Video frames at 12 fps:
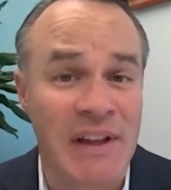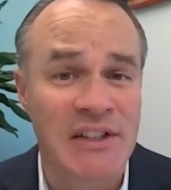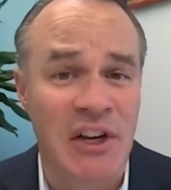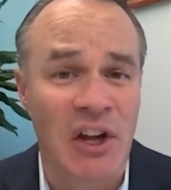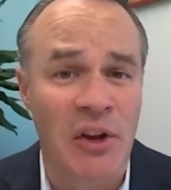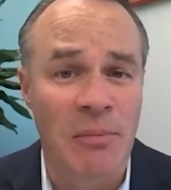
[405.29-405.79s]
That's
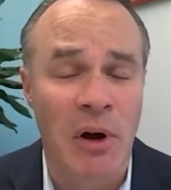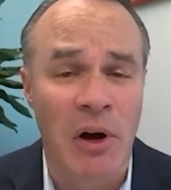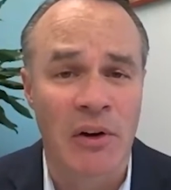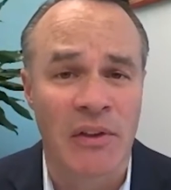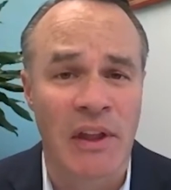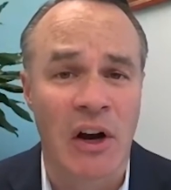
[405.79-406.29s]
another
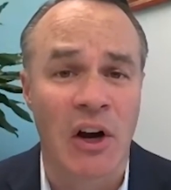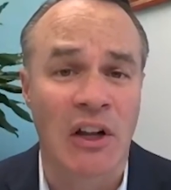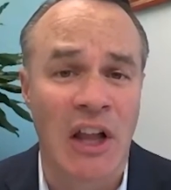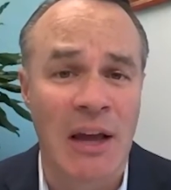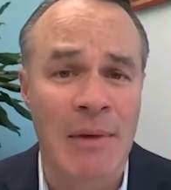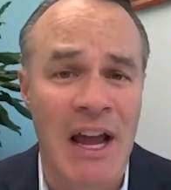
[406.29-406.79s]
part that our
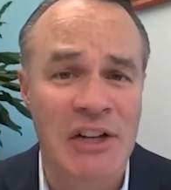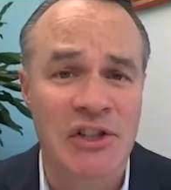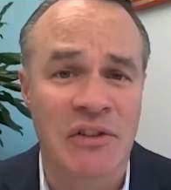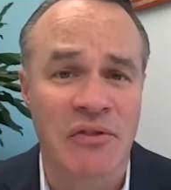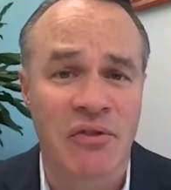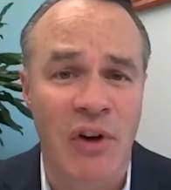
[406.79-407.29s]
climate
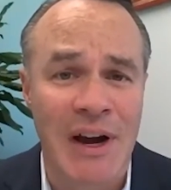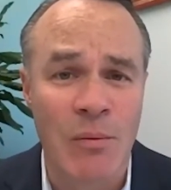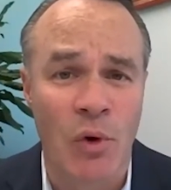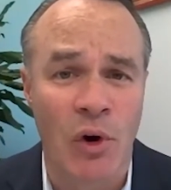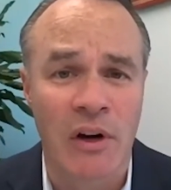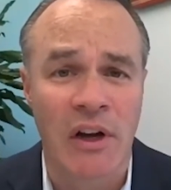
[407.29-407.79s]
action
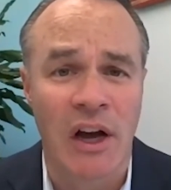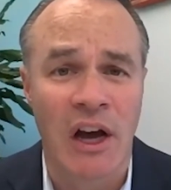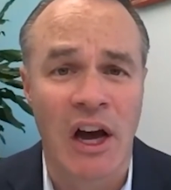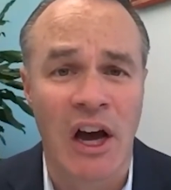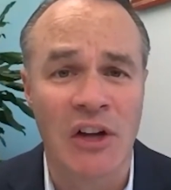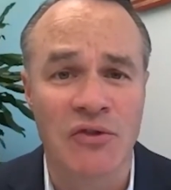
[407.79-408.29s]
framework
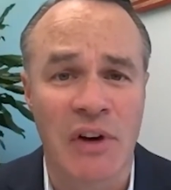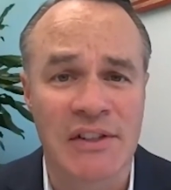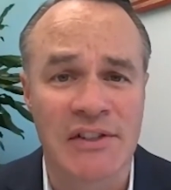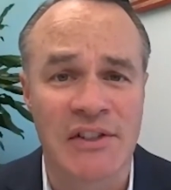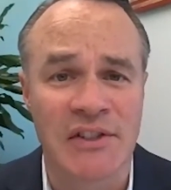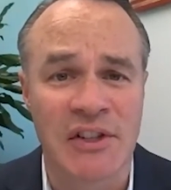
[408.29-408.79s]

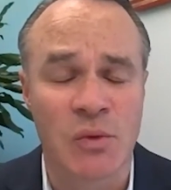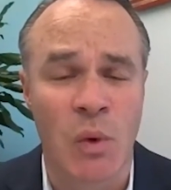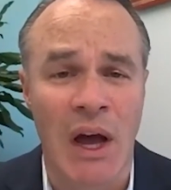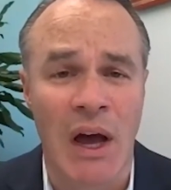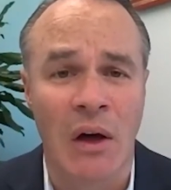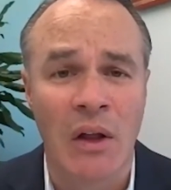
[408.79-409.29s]
addresses as
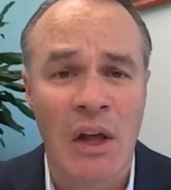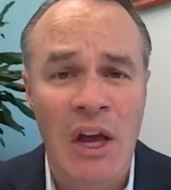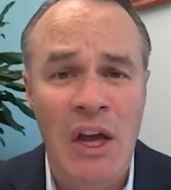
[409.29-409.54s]
well.